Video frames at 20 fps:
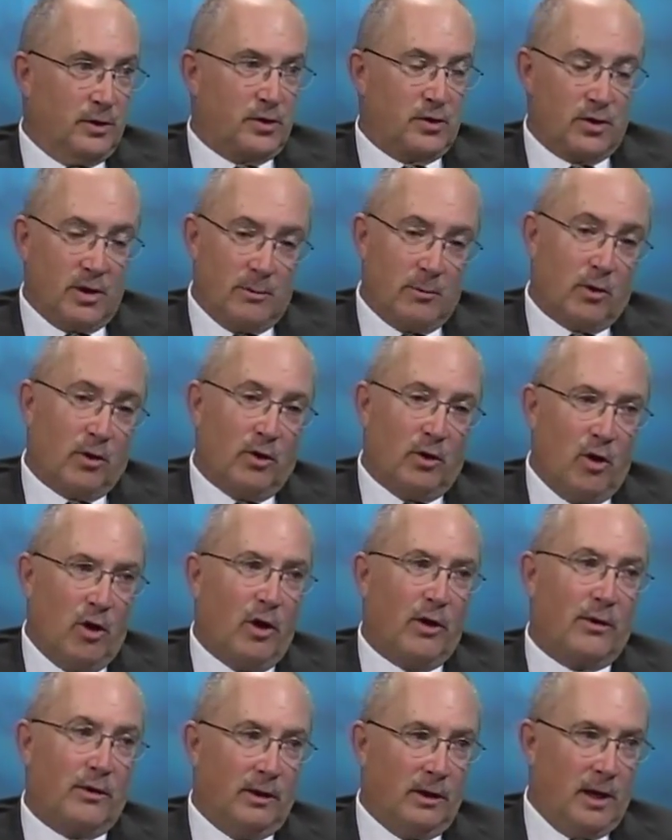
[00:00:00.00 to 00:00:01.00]
Somewhere
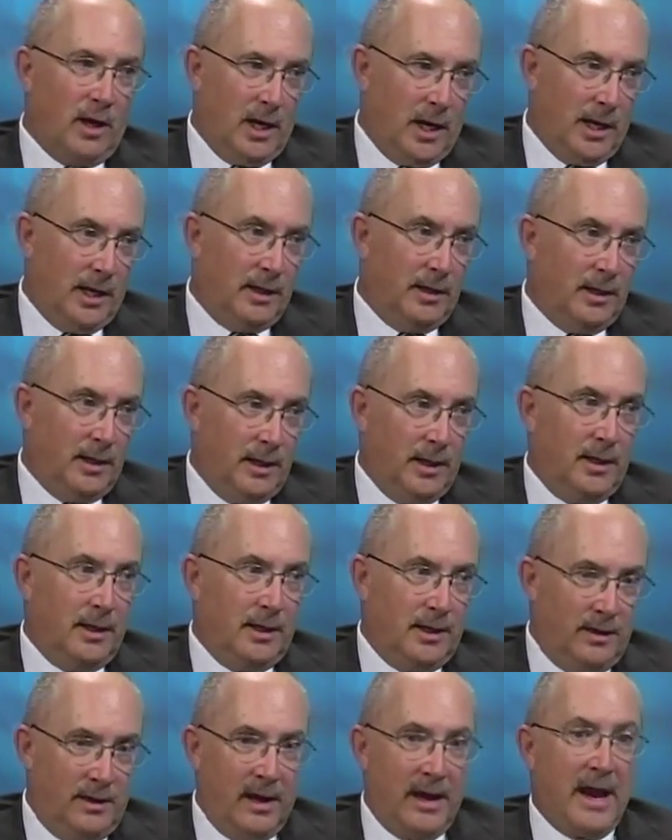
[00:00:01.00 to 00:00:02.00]
along the line,
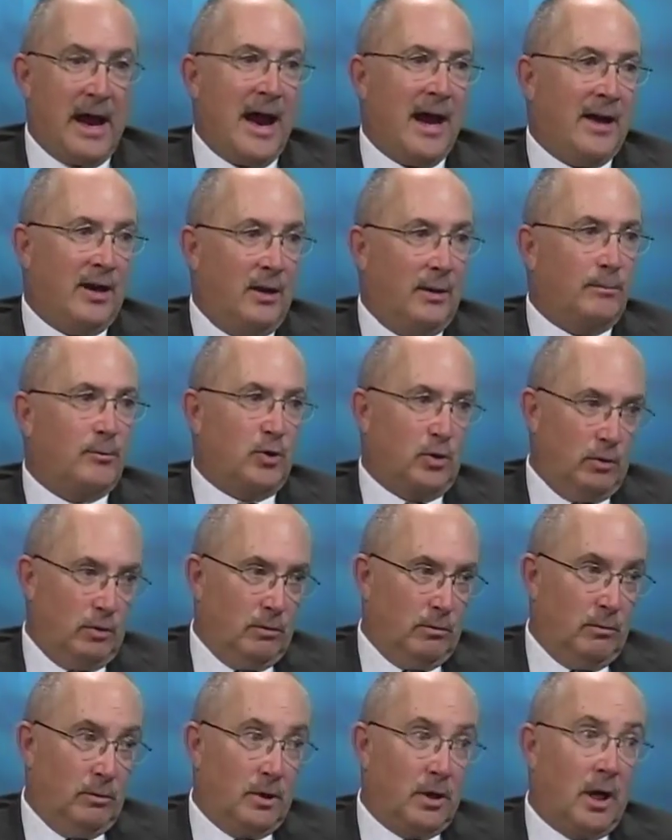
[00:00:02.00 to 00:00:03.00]
they add up
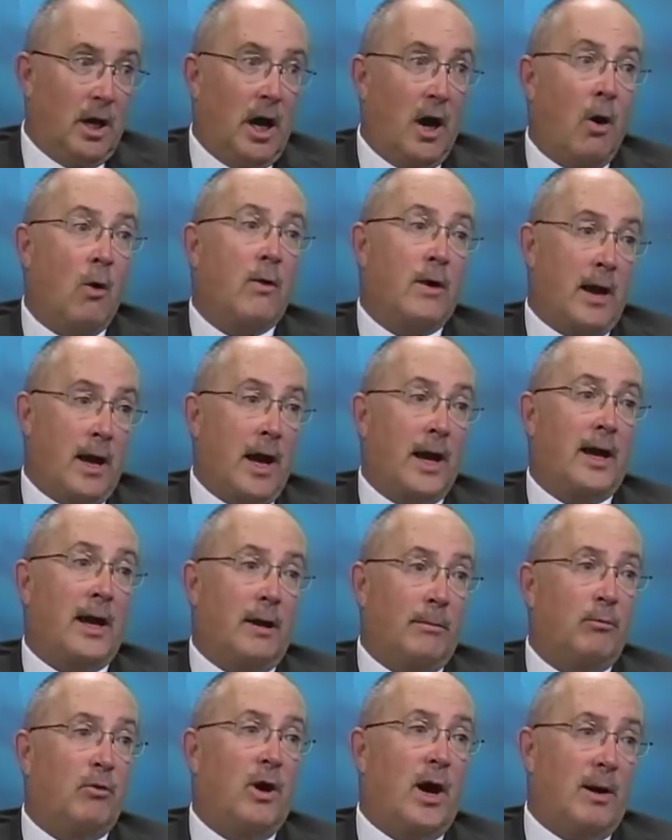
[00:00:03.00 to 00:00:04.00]
to okay, I got
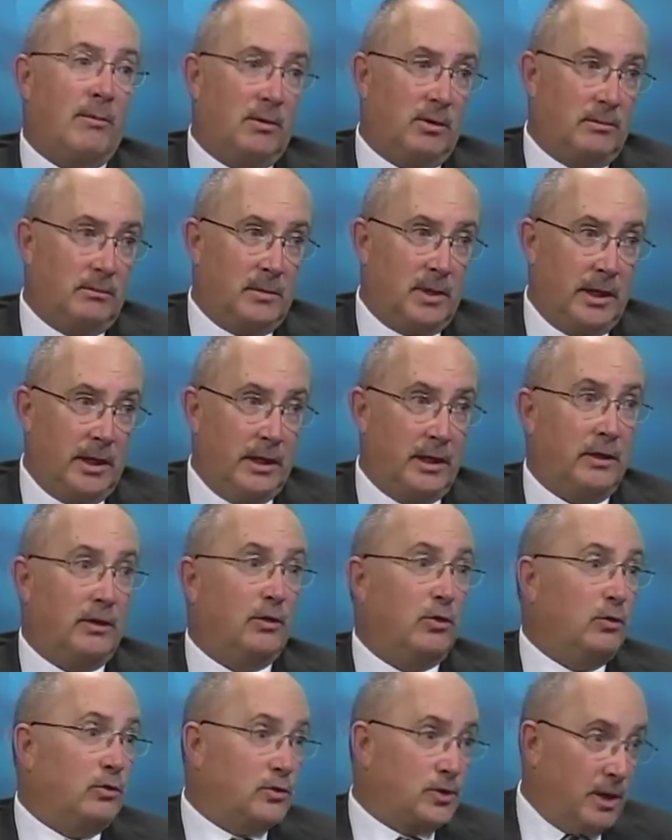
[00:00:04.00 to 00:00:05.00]
a problem. I need to
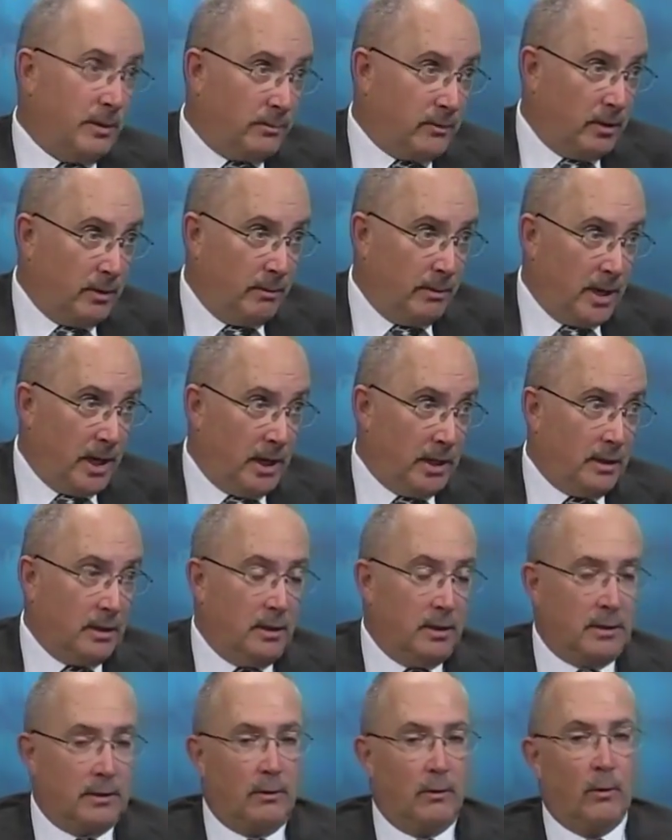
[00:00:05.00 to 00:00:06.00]
do something about it.
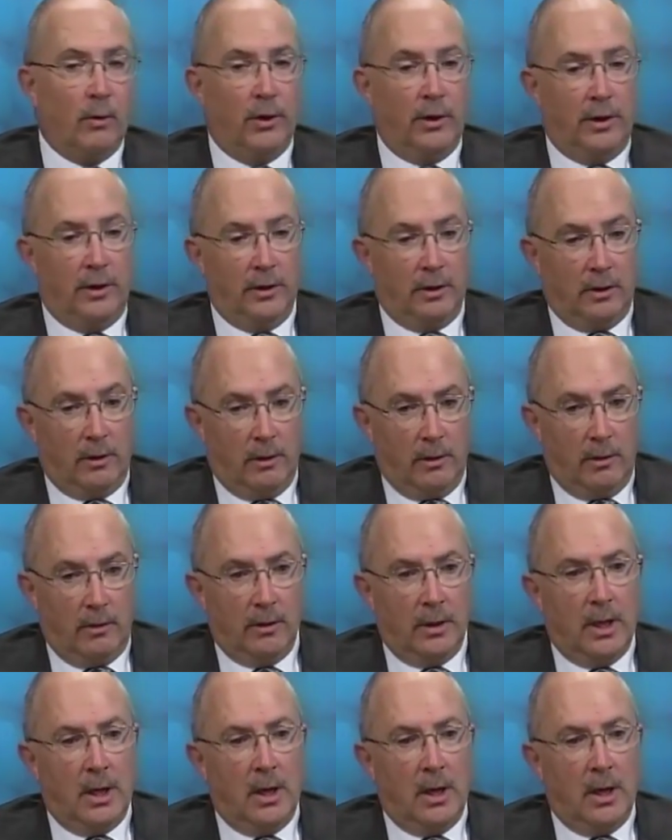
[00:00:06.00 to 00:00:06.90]
Mm -hmm. Where do you go?